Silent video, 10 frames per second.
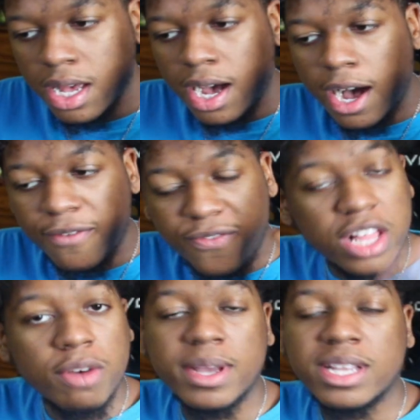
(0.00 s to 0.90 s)
I'm
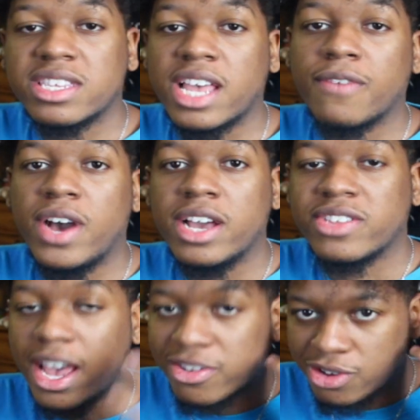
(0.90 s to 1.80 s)
finally gonna make the sacrifice
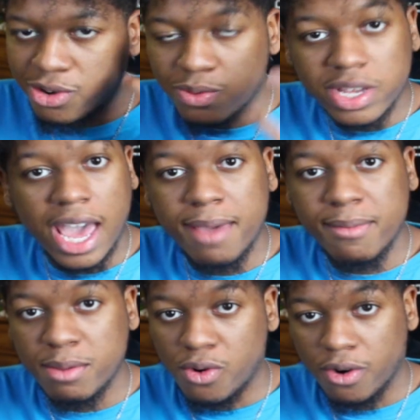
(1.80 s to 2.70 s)
to actually doing
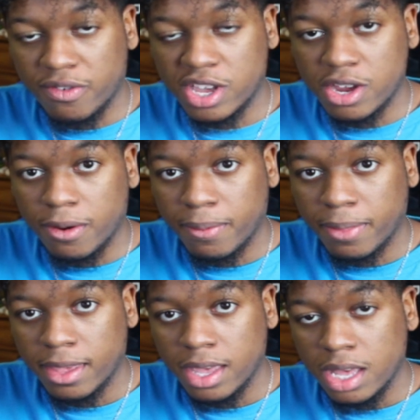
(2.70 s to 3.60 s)
gaming more over here.
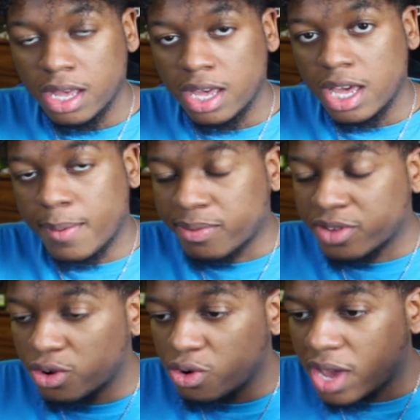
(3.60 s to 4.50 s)
Am I
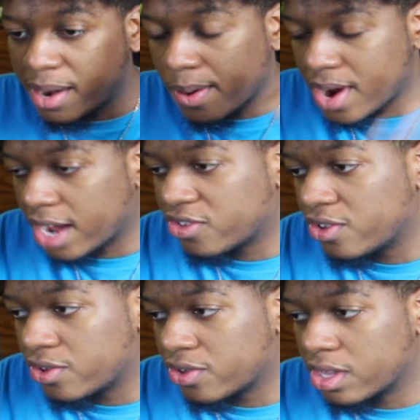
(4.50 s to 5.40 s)
still gonna do anime
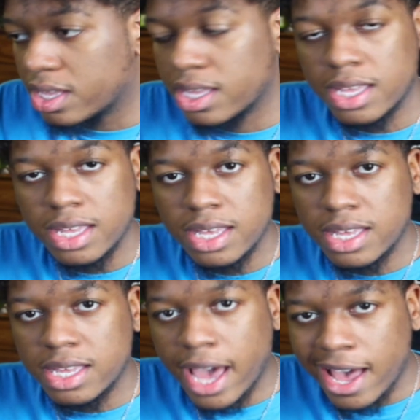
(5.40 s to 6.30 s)
reactions?
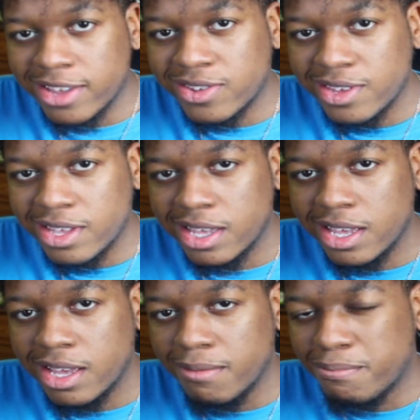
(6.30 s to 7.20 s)
Yes,
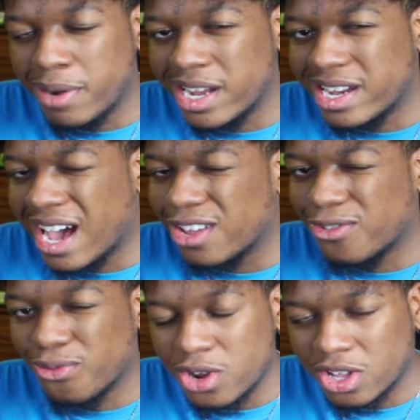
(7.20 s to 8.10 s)
but not as
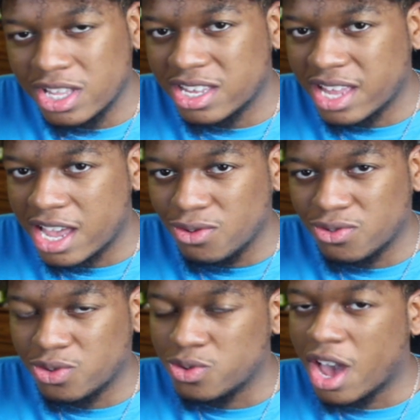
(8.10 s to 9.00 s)
frequently as I
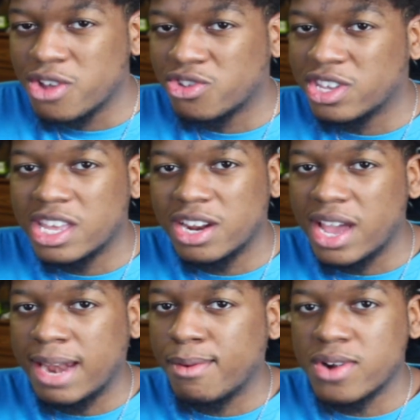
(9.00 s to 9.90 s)
used to. Y'all used to get an
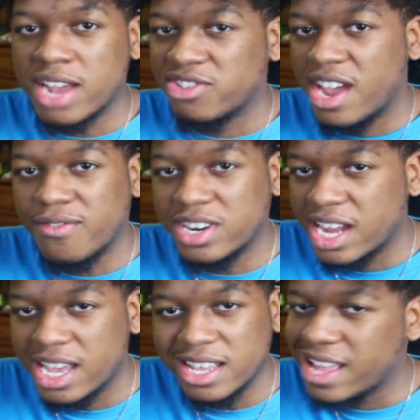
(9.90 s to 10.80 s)
anime reaction every
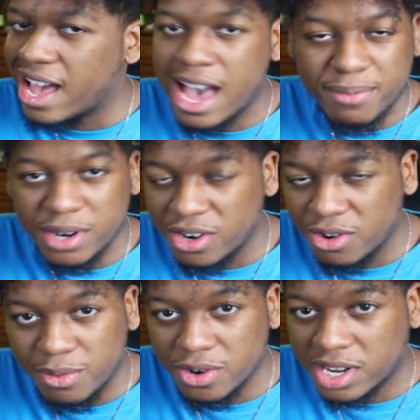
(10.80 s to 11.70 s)
day. It's not happening no
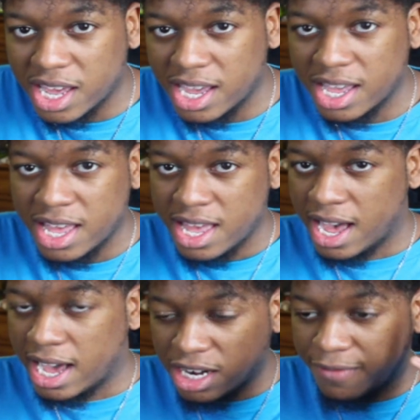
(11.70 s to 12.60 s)
more, okay?
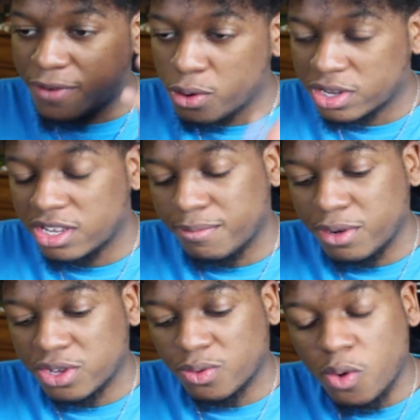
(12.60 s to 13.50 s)
I need to focus and
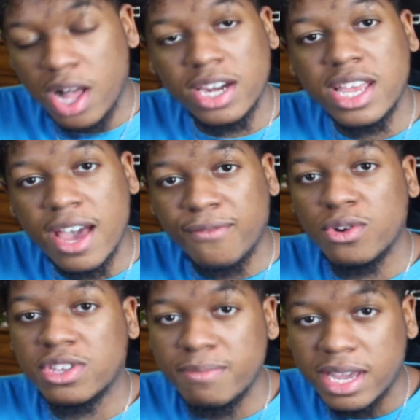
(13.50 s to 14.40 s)
put some quality
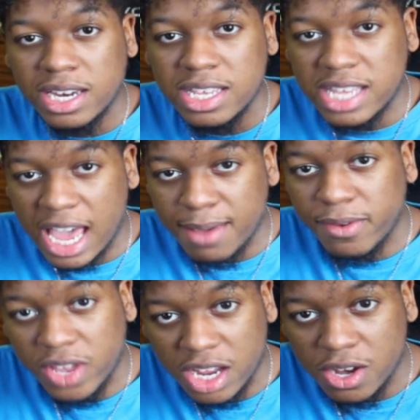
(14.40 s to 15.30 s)
effort into making these
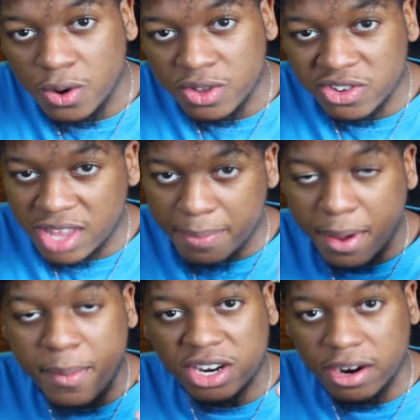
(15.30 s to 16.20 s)
gaming videos and step
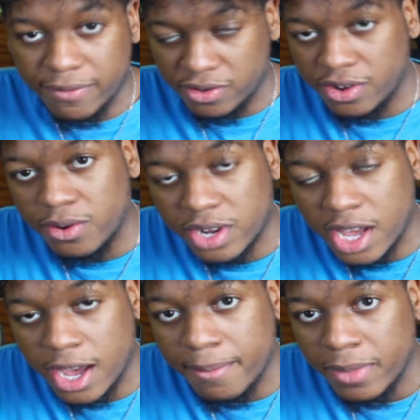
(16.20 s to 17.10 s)
out my comfort zone,
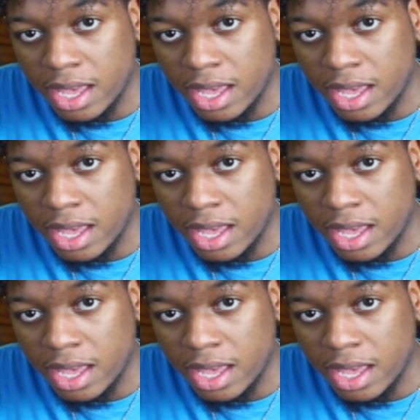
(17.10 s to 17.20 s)
okay?